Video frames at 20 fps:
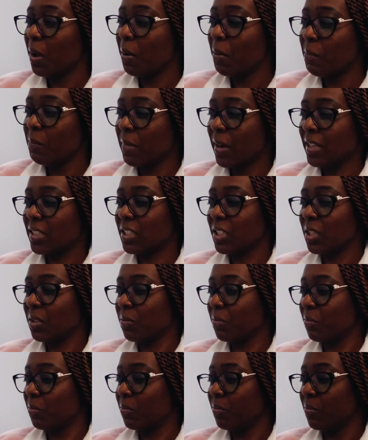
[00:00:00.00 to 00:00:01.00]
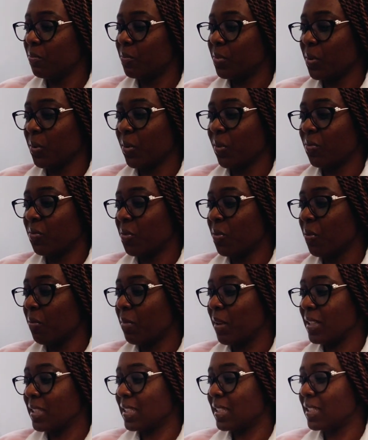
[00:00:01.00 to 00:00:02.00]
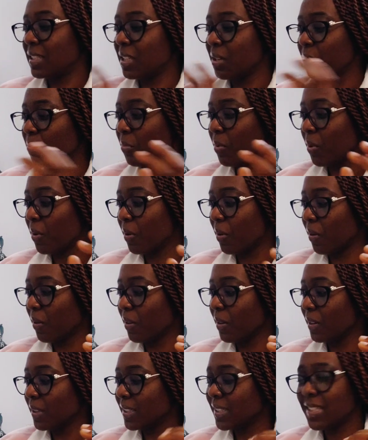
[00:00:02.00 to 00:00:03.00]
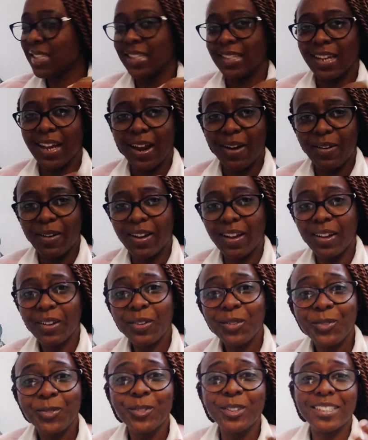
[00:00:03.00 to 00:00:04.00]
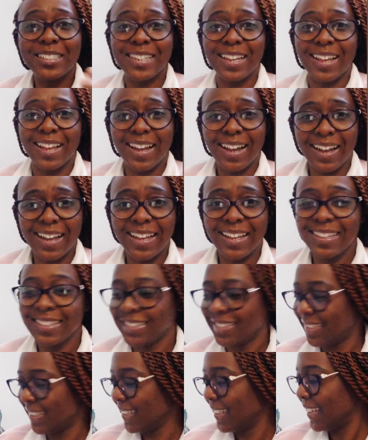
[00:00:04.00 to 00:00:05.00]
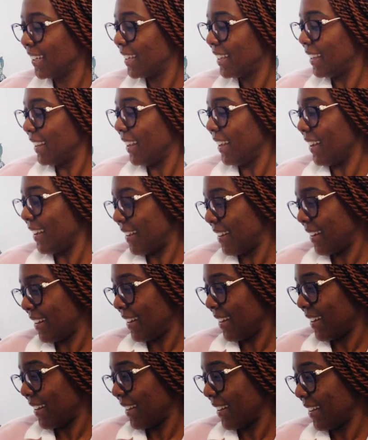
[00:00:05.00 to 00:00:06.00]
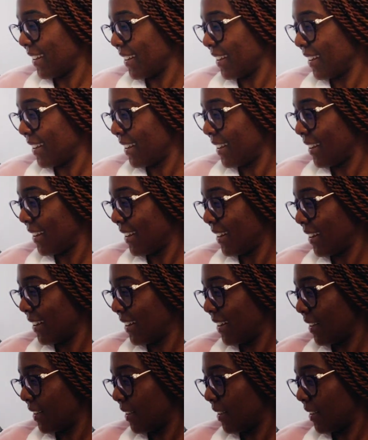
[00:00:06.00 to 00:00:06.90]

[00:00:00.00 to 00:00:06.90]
matching beautiful but simple tiara, which I had. Uh,